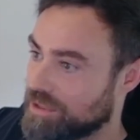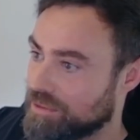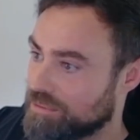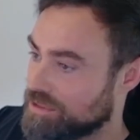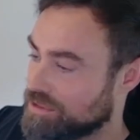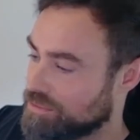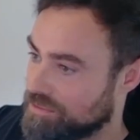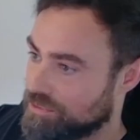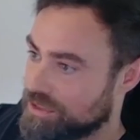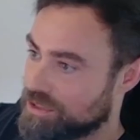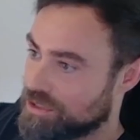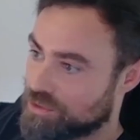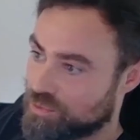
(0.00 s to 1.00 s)

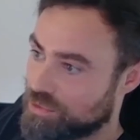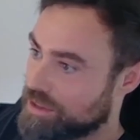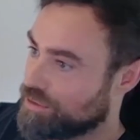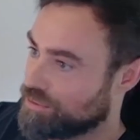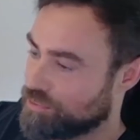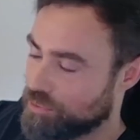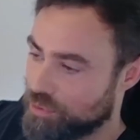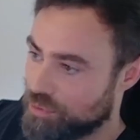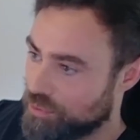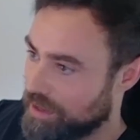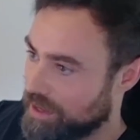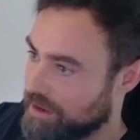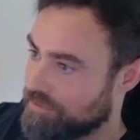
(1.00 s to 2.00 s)
We just went
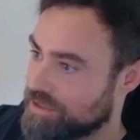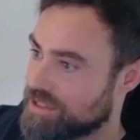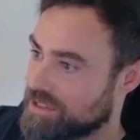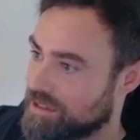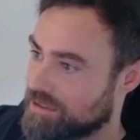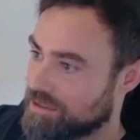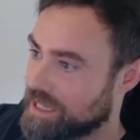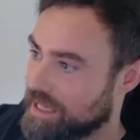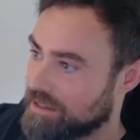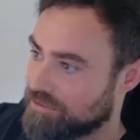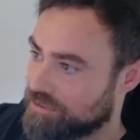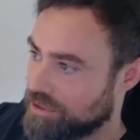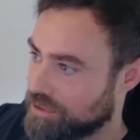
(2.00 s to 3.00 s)
through every single
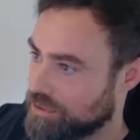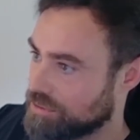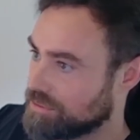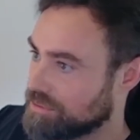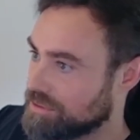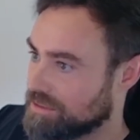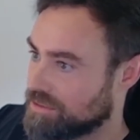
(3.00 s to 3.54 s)
line of code